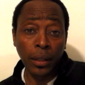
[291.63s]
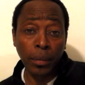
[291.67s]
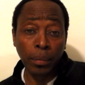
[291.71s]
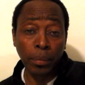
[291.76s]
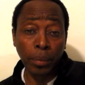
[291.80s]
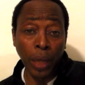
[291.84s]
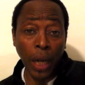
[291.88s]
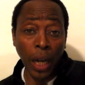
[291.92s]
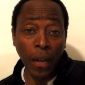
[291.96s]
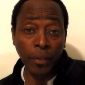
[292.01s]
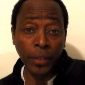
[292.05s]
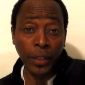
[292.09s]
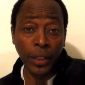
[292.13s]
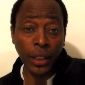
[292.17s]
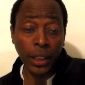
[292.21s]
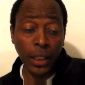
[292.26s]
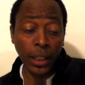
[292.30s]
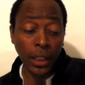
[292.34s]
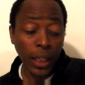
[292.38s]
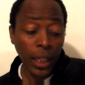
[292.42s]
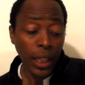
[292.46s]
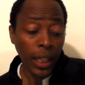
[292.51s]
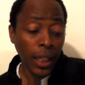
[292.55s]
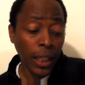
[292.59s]
uh
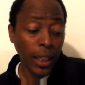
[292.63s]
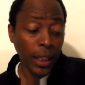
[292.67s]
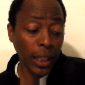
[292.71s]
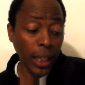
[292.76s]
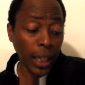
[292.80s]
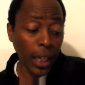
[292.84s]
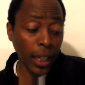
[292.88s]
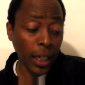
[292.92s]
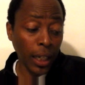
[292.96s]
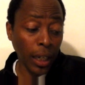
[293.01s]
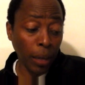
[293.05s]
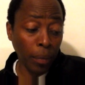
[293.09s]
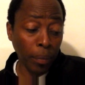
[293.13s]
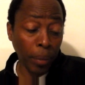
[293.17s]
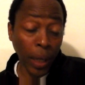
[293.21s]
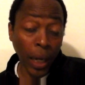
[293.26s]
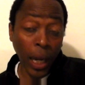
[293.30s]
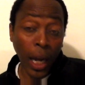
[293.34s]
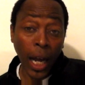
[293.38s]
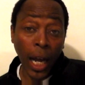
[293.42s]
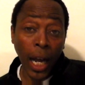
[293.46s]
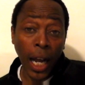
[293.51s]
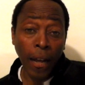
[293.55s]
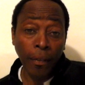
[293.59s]
prophecy, then
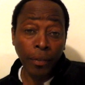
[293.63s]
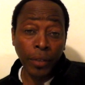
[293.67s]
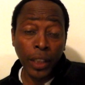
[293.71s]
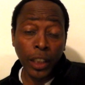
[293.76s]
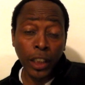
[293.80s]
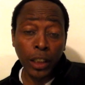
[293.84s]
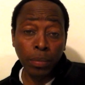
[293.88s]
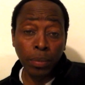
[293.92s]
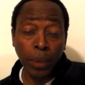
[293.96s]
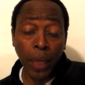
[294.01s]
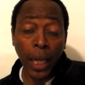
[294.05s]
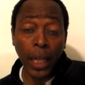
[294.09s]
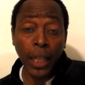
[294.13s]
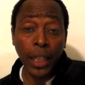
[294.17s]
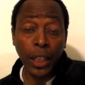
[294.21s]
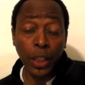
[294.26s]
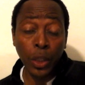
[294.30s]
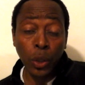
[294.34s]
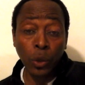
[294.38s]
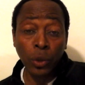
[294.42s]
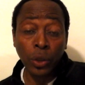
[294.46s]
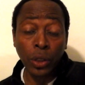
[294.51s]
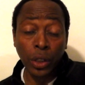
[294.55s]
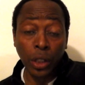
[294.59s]
I have to explain it
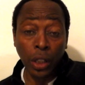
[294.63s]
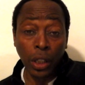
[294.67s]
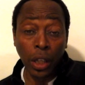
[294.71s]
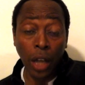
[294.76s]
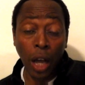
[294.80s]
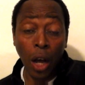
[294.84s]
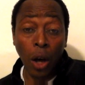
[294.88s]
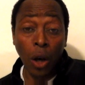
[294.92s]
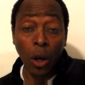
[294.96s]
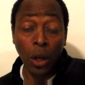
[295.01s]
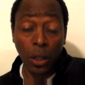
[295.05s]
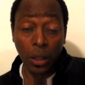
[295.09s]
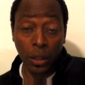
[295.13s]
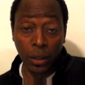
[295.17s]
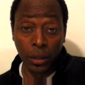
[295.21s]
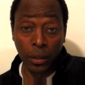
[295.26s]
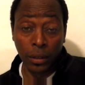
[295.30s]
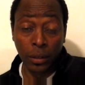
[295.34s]
using the law